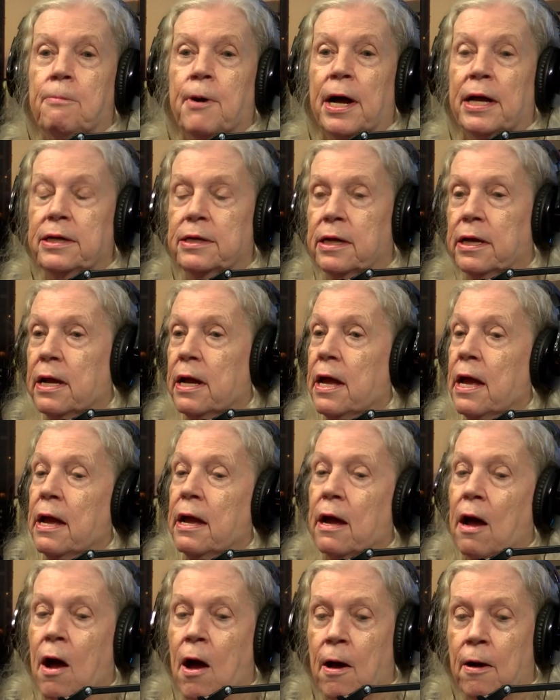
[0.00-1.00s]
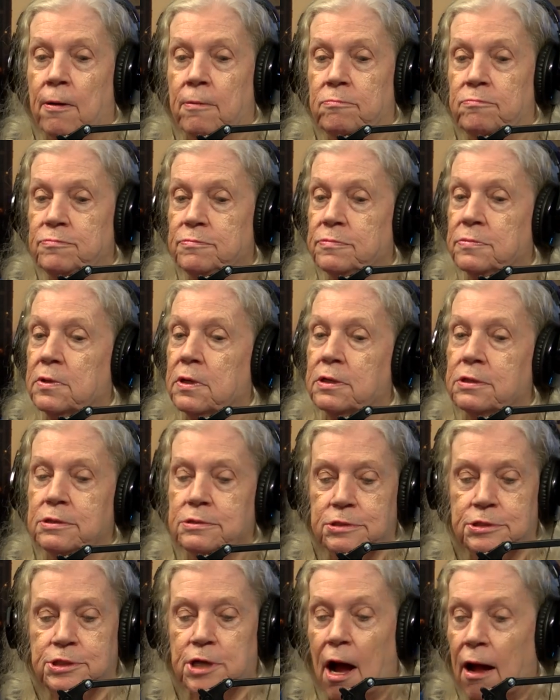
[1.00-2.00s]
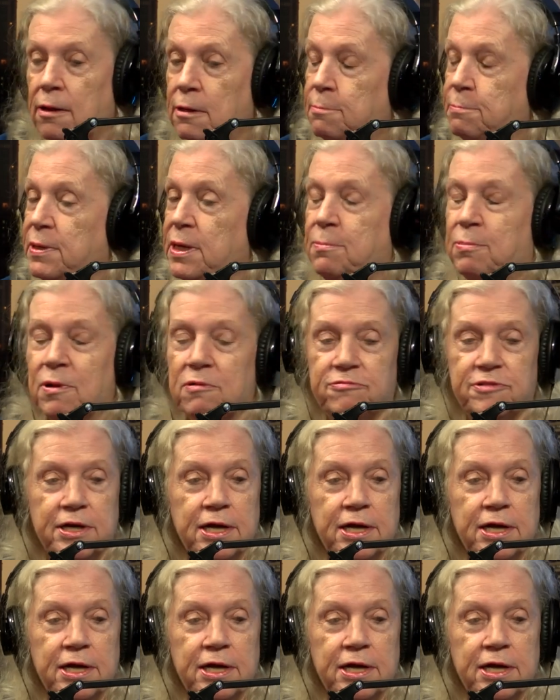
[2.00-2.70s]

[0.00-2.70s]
But um, chocolate people,